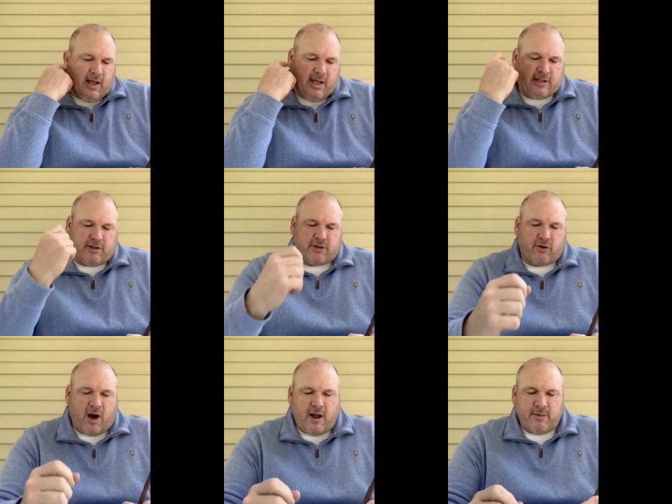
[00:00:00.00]
it's
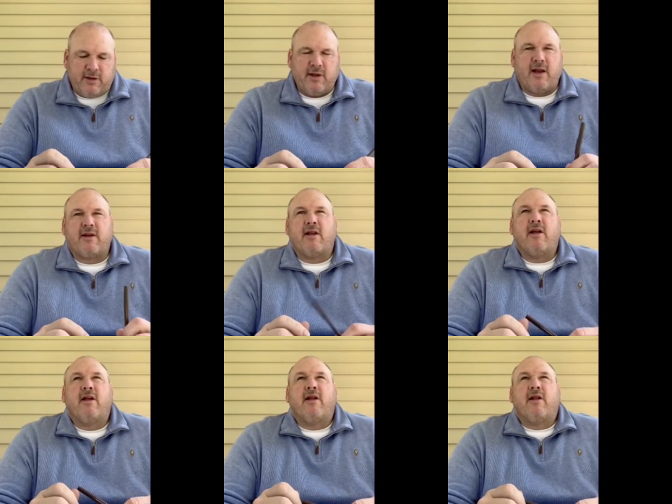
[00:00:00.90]
describing that
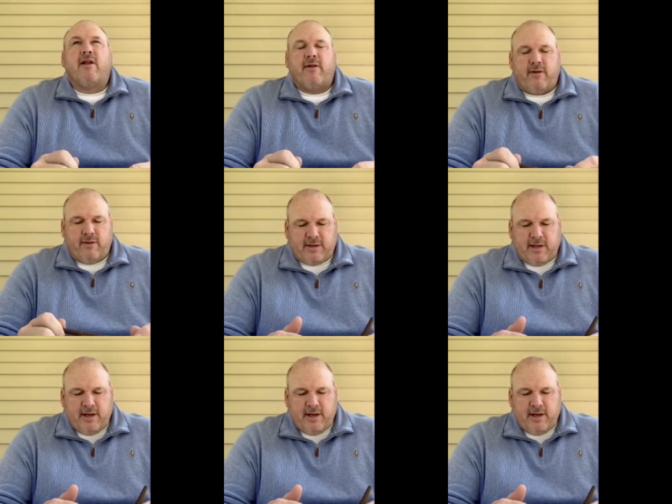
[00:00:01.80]
the